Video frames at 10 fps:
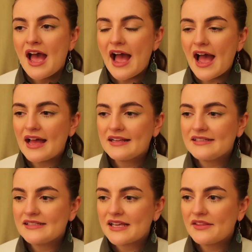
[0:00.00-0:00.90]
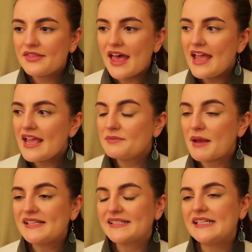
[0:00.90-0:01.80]
and they had
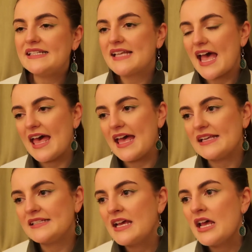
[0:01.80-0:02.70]
basically said